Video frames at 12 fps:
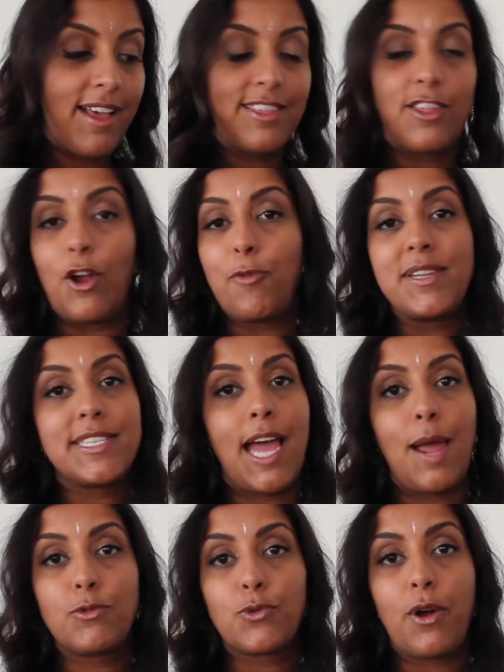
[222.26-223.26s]
There have been
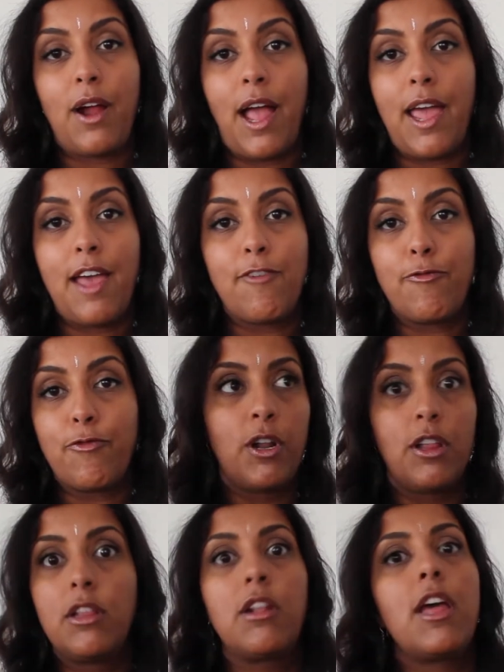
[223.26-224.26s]
times where I have put
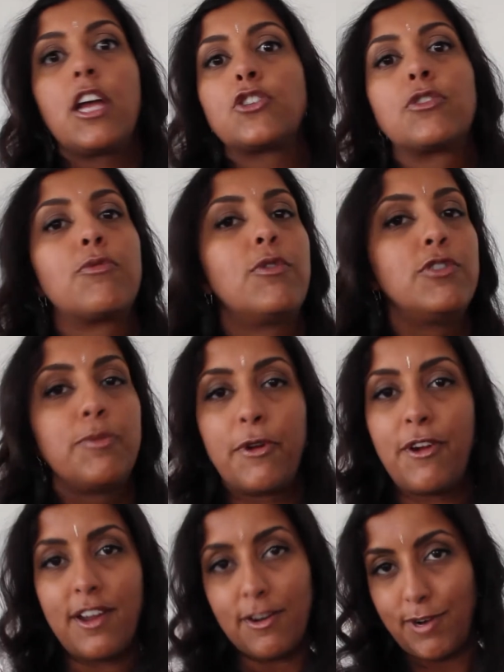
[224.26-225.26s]
a little extra
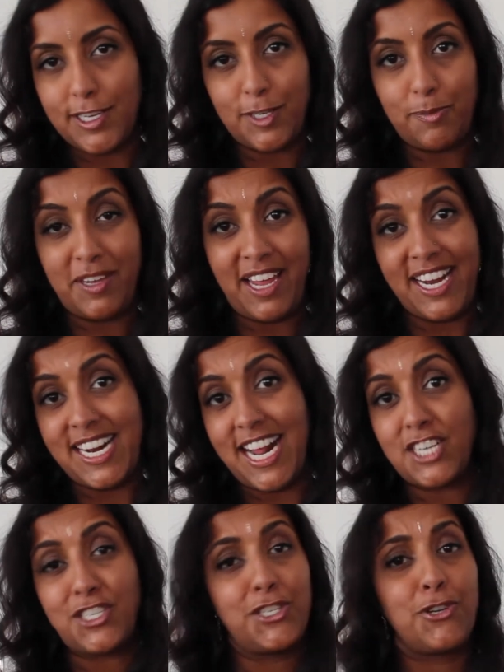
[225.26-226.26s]
rosemary in a recipe and it
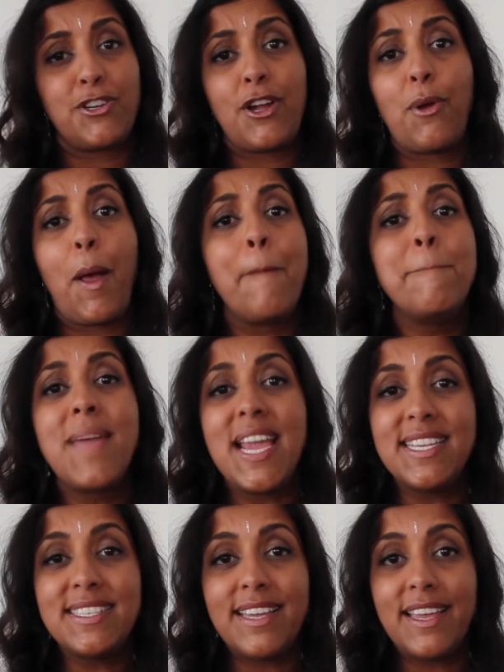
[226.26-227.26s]
actually turned out
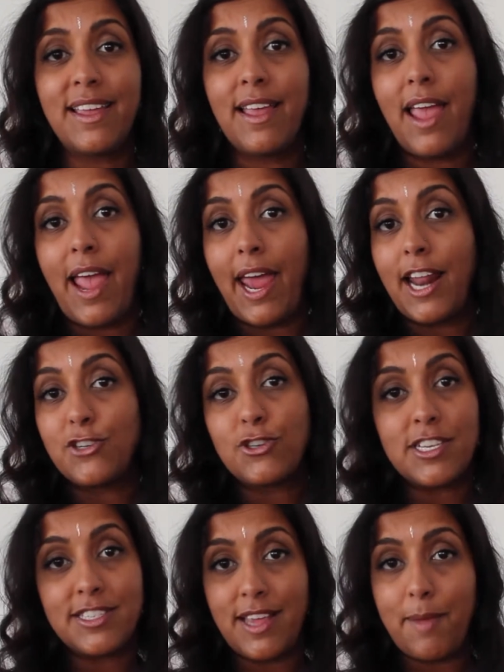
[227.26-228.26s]
amazing, and I
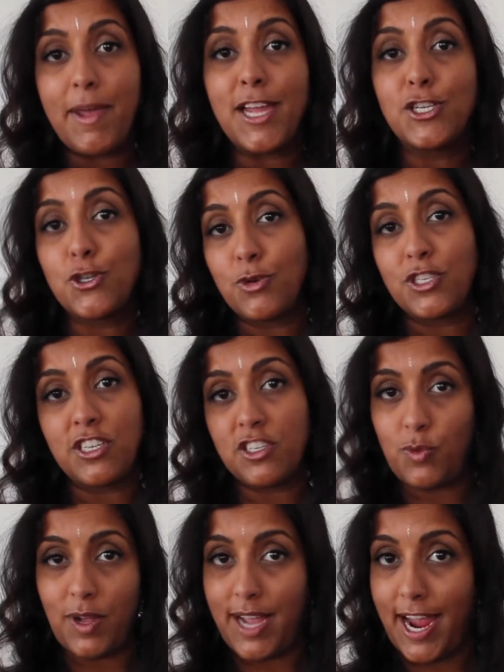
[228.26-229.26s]
trust that my intuition
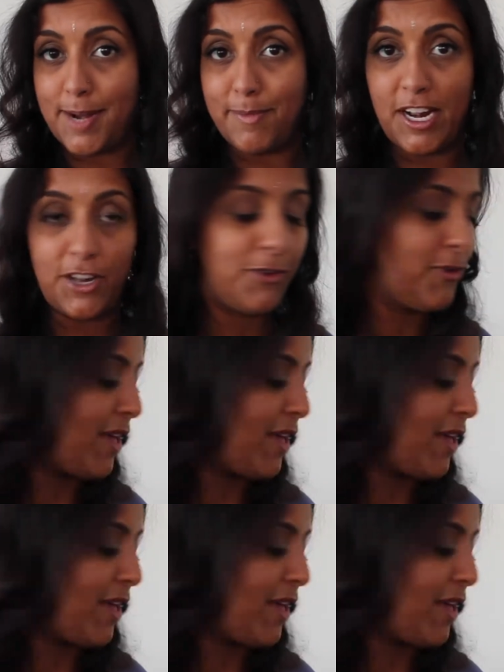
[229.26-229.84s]
is what guided me to do